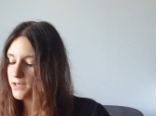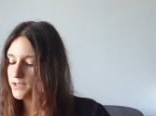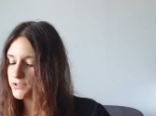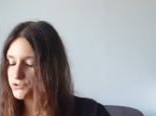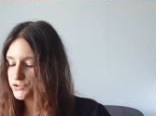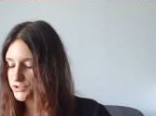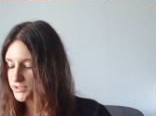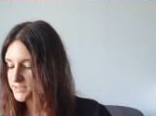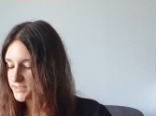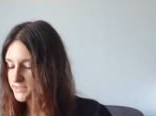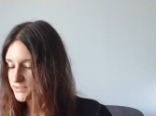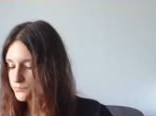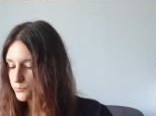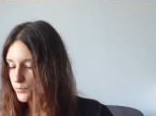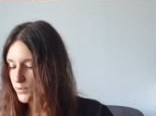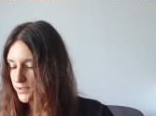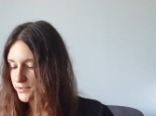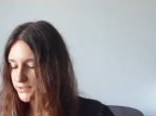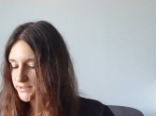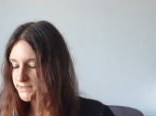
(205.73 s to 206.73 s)
just
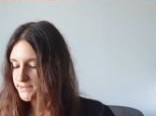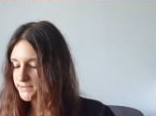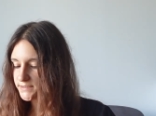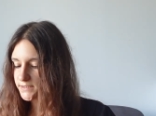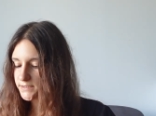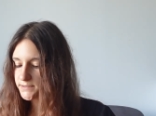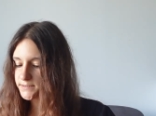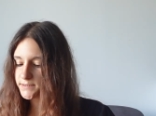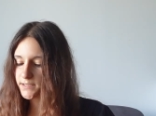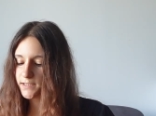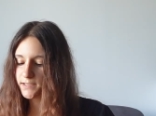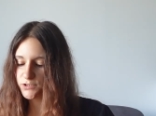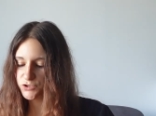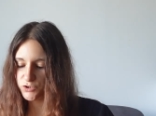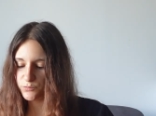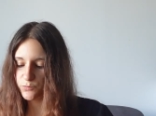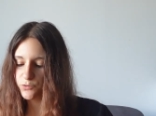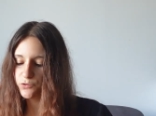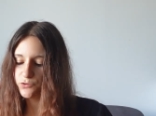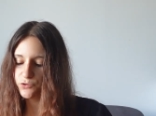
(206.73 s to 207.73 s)
where it says
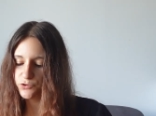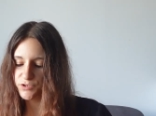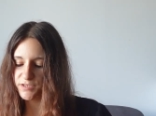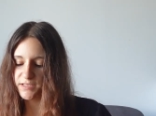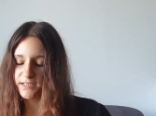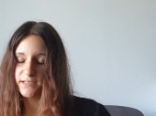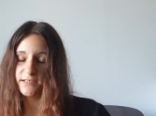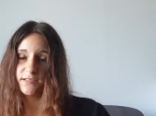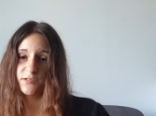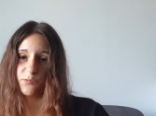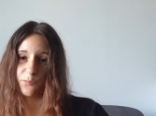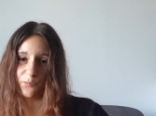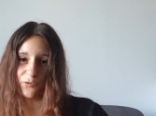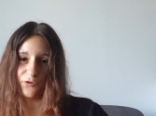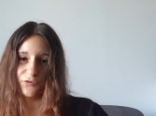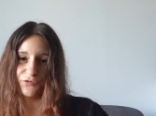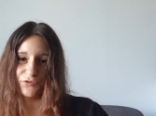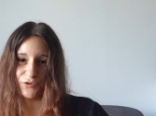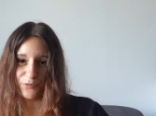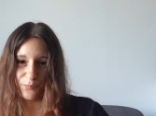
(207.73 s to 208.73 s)
eligible New Zealand
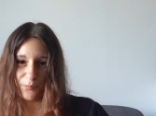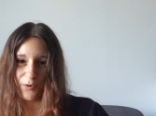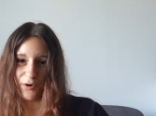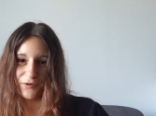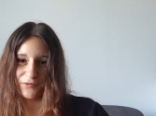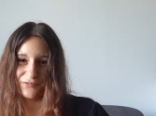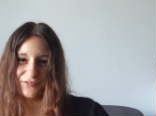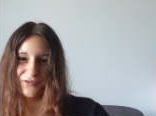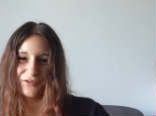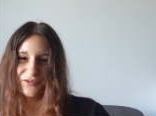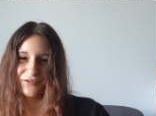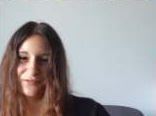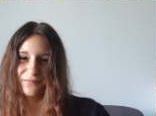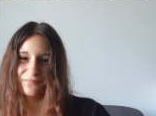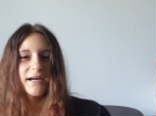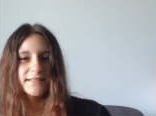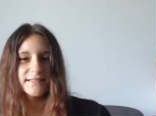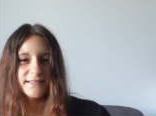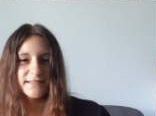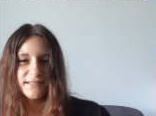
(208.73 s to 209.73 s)
support your partner.
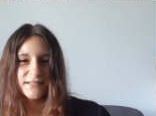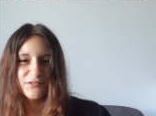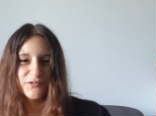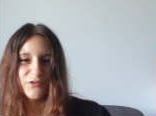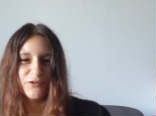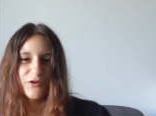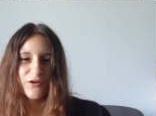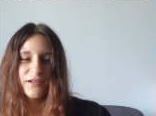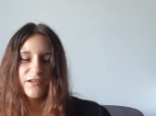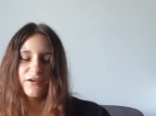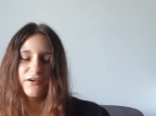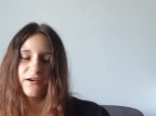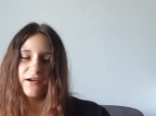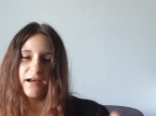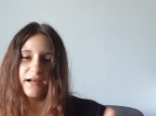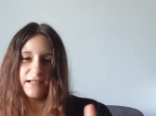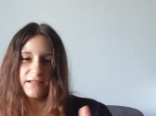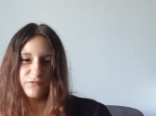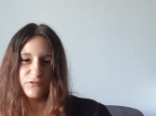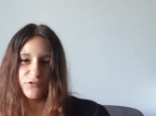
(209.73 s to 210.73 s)
As I said earlier,
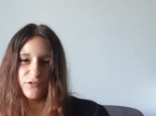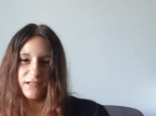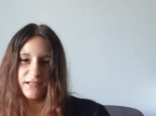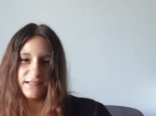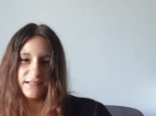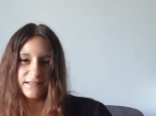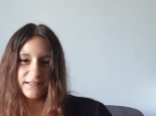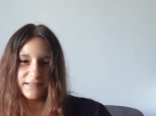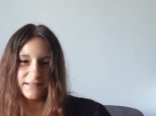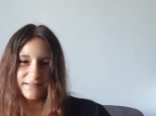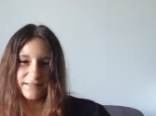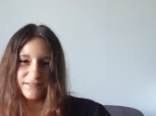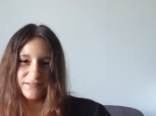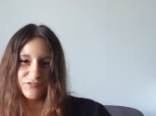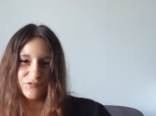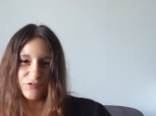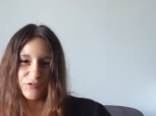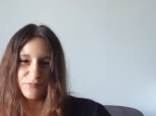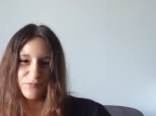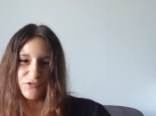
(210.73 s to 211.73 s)
I'll leave you the link in the
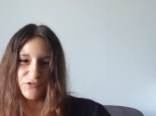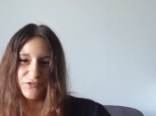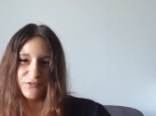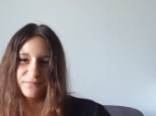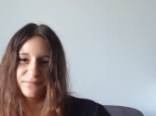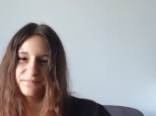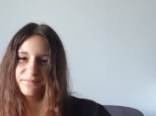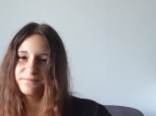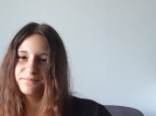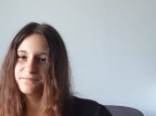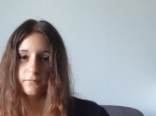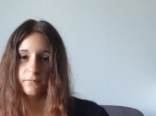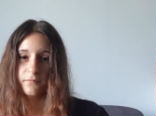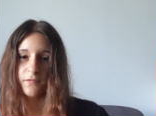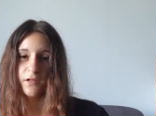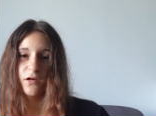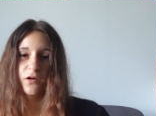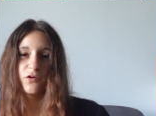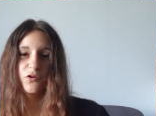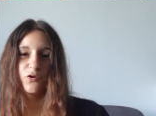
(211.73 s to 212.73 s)
description.
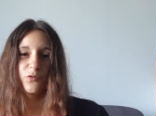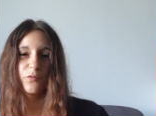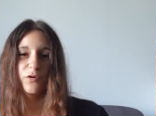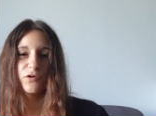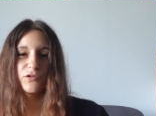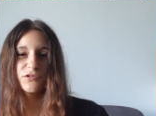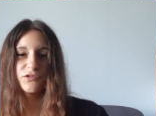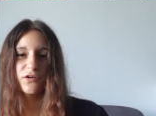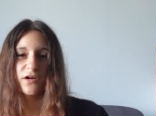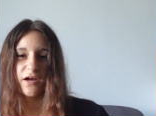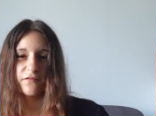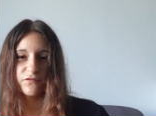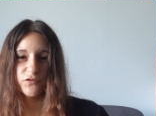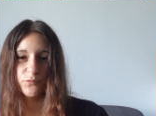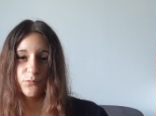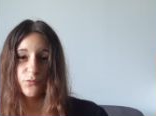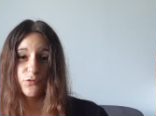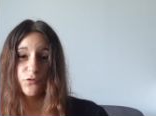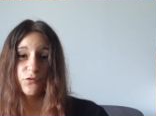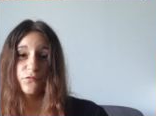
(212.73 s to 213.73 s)
You will also have to
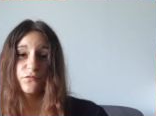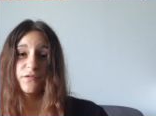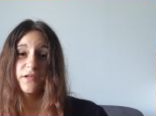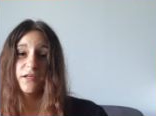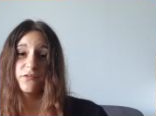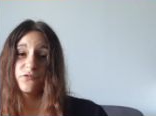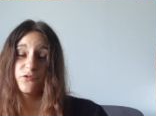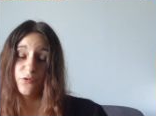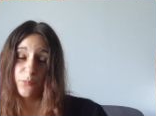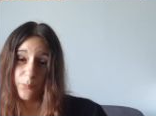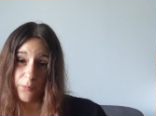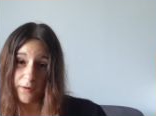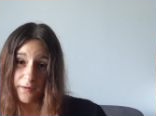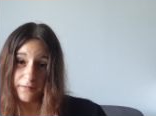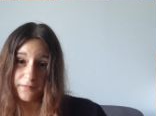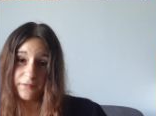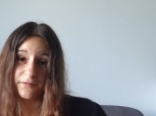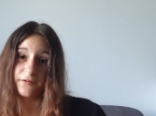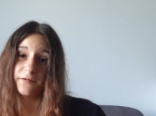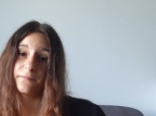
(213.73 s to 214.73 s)
prove that your
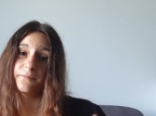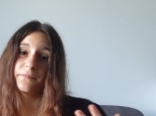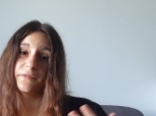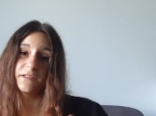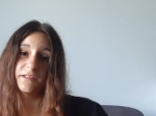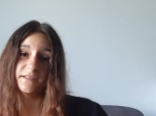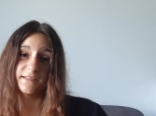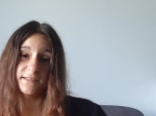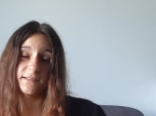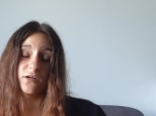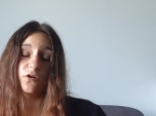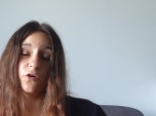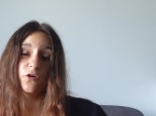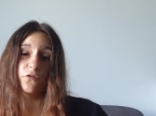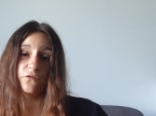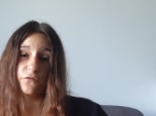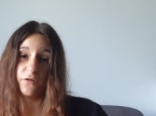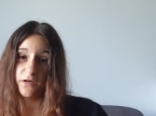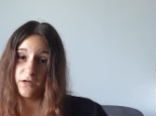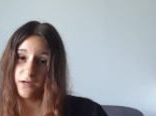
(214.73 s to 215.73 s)
partner is
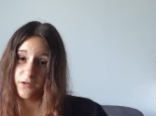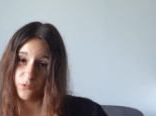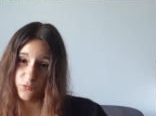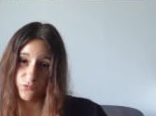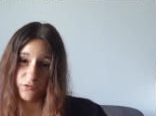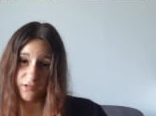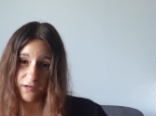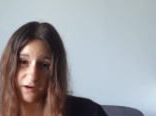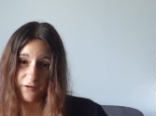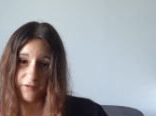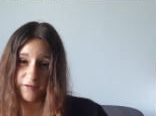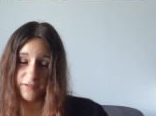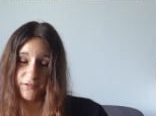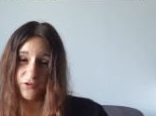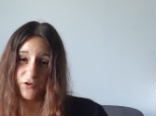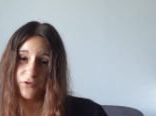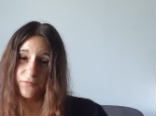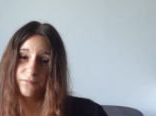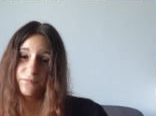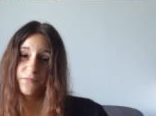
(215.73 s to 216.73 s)
of good character.